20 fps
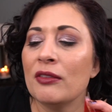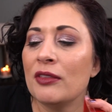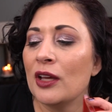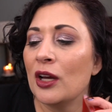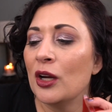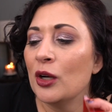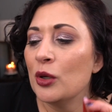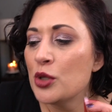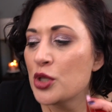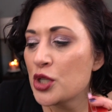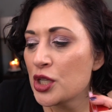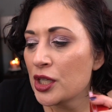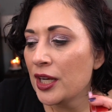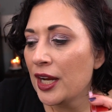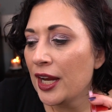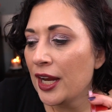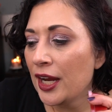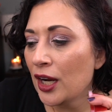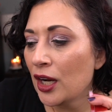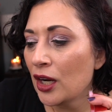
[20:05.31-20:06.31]
the ocean
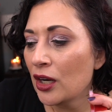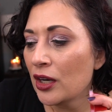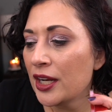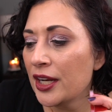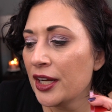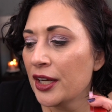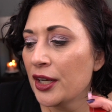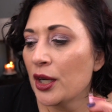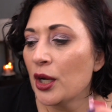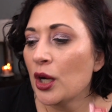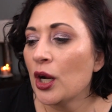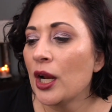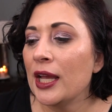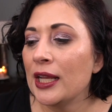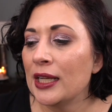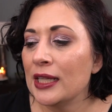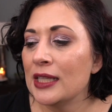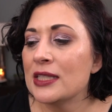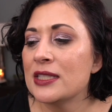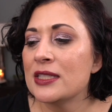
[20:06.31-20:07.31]
air here,
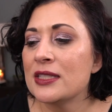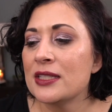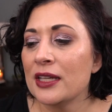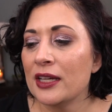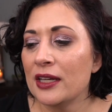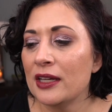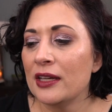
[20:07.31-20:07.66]
and it's,